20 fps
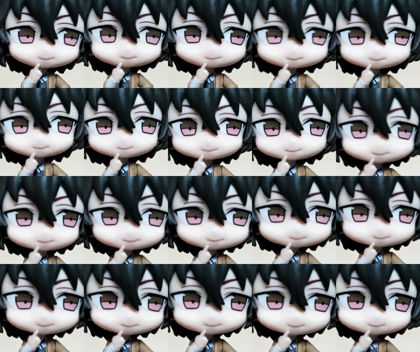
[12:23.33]
buy
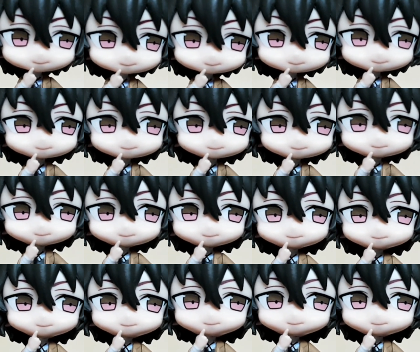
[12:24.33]
physical copies of
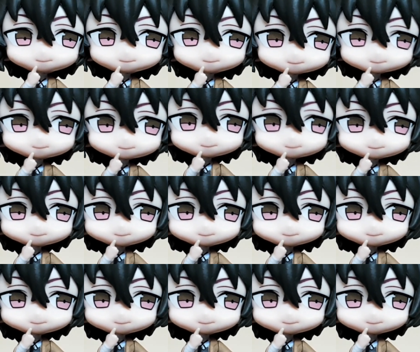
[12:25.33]
them,